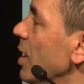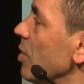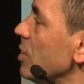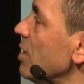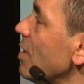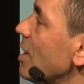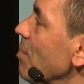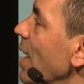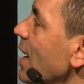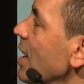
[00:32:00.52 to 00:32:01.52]
So this is the
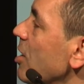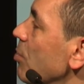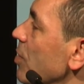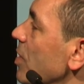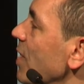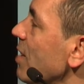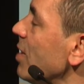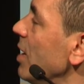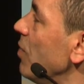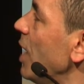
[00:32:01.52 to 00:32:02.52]
mechanism of the
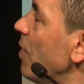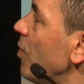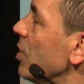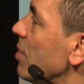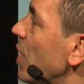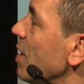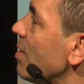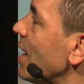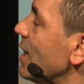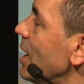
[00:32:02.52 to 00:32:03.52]
vaccine. We have on the one
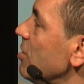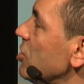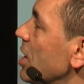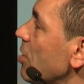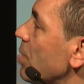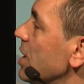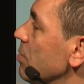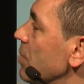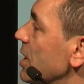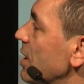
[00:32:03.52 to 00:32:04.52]
side antigen
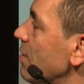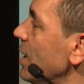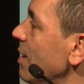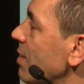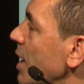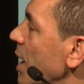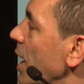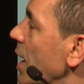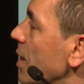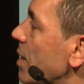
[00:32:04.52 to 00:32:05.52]
expression by disease
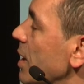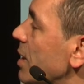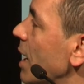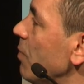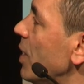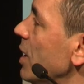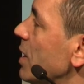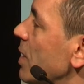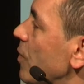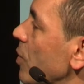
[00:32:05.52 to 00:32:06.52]
and type 1
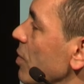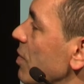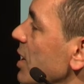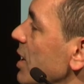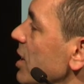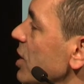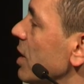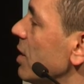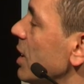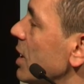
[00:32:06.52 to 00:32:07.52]
interferon
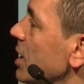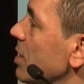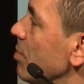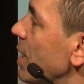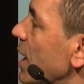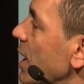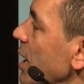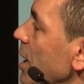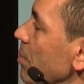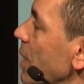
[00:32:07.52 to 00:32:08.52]
secretion
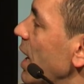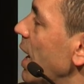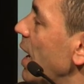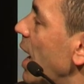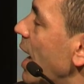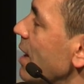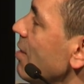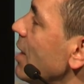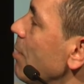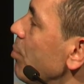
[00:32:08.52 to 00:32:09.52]
by other
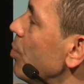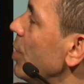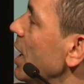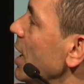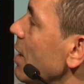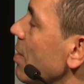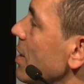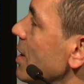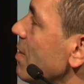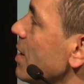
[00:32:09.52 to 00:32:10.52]
cell populations.
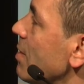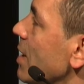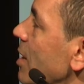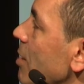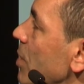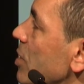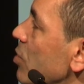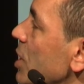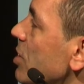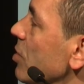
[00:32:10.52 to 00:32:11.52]
This results in
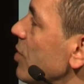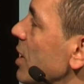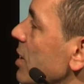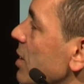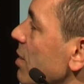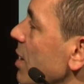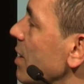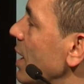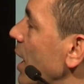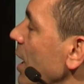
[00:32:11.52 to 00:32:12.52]
maturation of dendritic cells
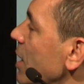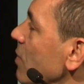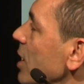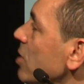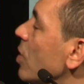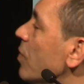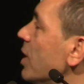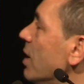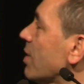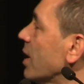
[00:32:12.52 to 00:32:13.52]
and activation of
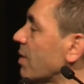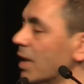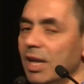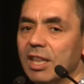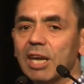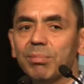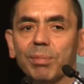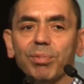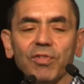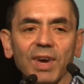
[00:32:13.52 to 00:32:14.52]
T cells, thereby
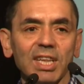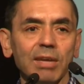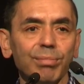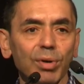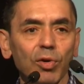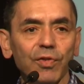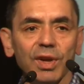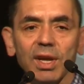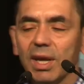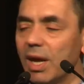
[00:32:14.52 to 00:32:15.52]
providing both
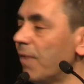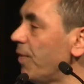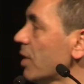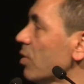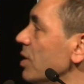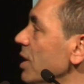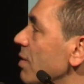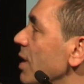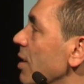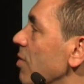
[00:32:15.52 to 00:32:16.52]
effector T
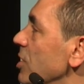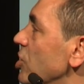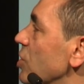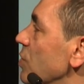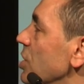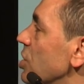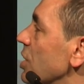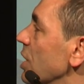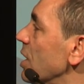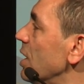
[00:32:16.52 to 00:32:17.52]
cells which
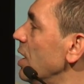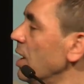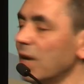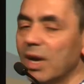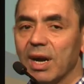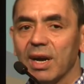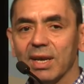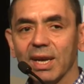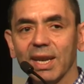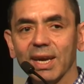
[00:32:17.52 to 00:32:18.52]

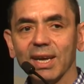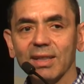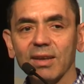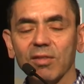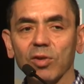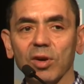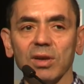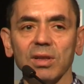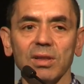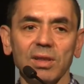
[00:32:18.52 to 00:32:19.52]
generate
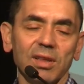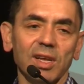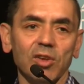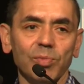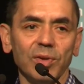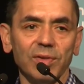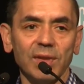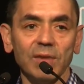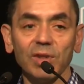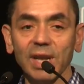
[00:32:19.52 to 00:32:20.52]
strong T cell responses.
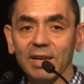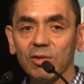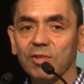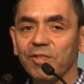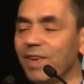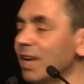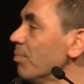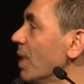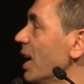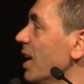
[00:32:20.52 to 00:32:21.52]
I would like to thank
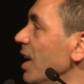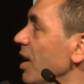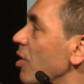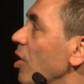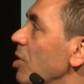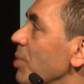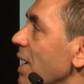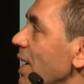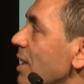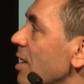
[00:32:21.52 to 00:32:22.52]
my
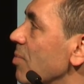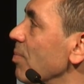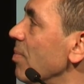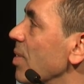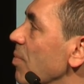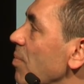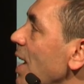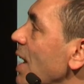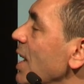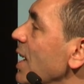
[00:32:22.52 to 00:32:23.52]
collaborators,
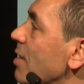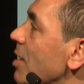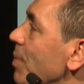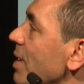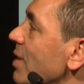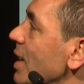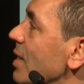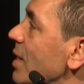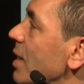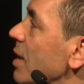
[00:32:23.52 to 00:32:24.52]
mainly Sebastian
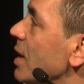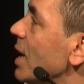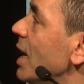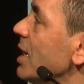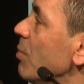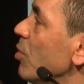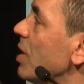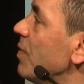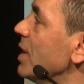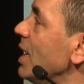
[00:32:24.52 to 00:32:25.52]
Kreiter,
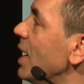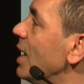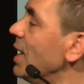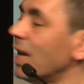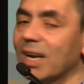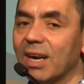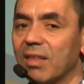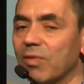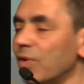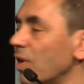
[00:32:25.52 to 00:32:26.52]
Mustafa Dik, and Lena
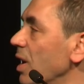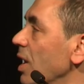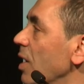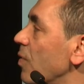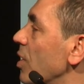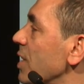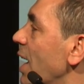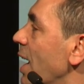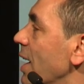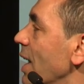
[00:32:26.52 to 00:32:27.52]
Kranz for the
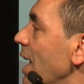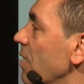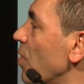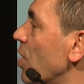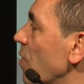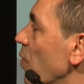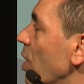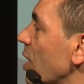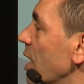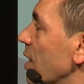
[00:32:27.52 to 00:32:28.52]
RNA
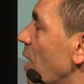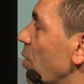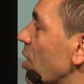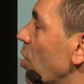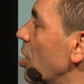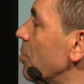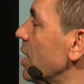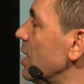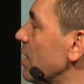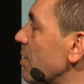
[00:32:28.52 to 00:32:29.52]
work, and our
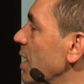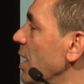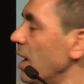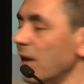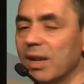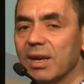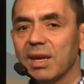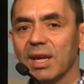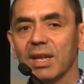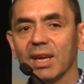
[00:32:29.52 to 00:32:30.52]
collaborators in
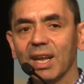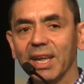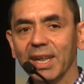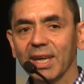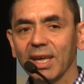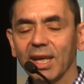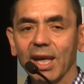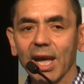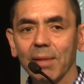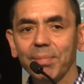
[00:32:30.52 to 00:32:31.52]
the clinic
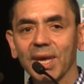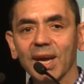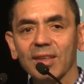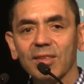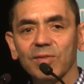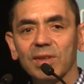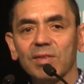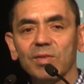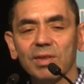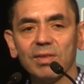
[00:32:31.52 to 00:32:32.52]
helping us
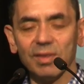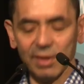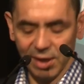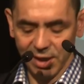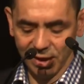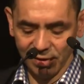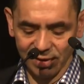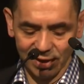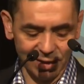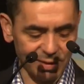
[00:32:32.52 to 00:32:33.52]
with the clinical
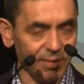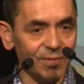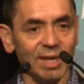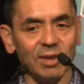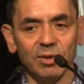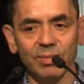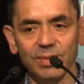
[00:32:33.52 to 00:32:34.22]
studies. Thank you.